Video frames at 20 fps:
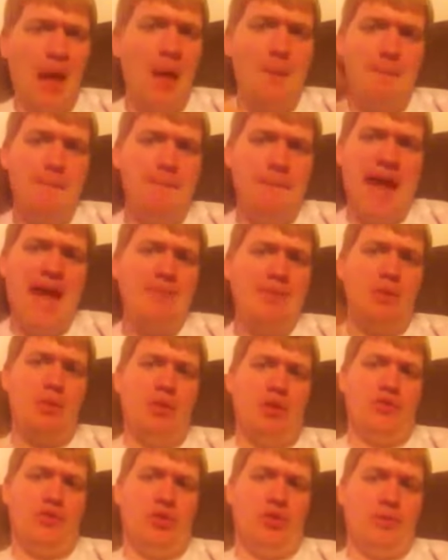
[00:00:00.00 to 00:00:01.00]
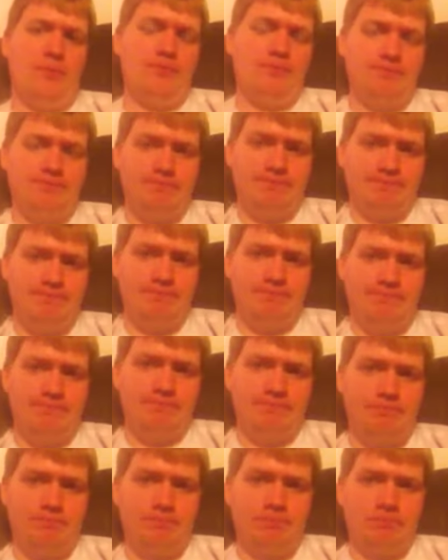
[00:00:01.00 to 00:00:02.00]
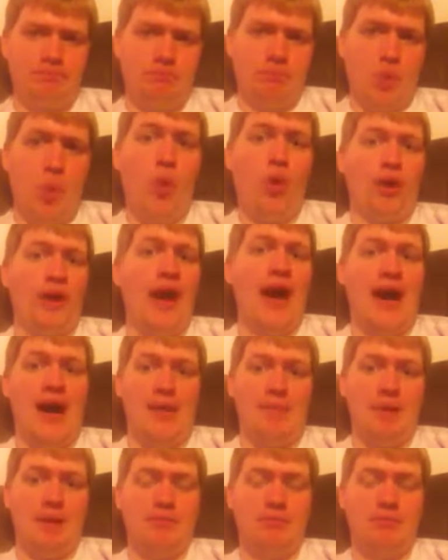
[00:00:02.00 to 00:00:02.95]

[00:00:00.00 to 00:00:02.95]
maybe Wizard, or Gaim.